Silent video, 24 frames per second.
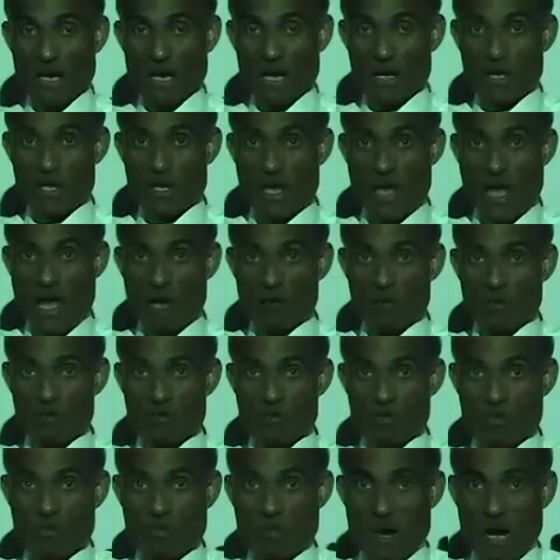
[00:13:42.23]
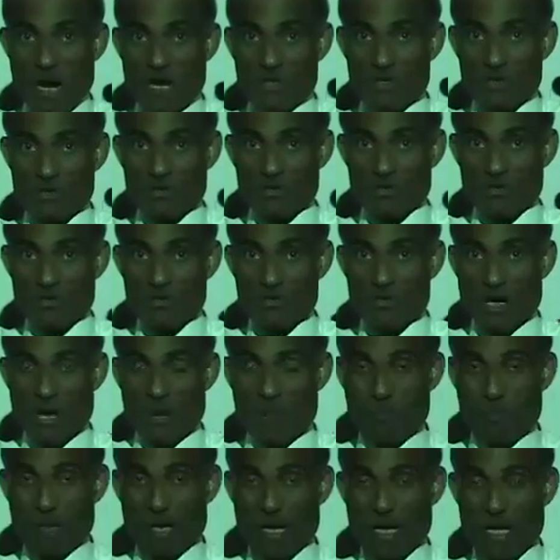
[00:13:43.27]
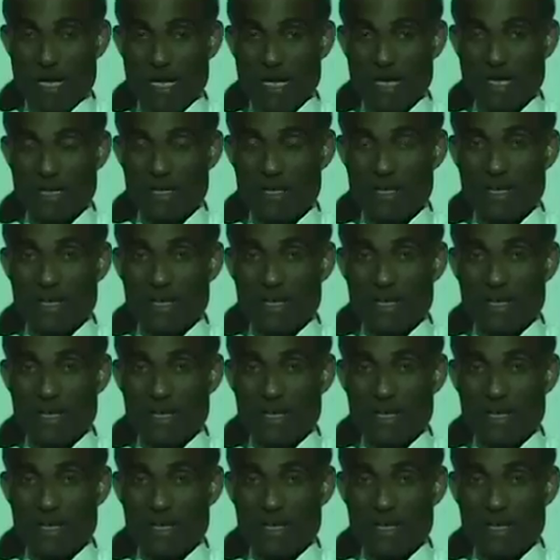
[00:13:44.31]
and now the two particles are beginning.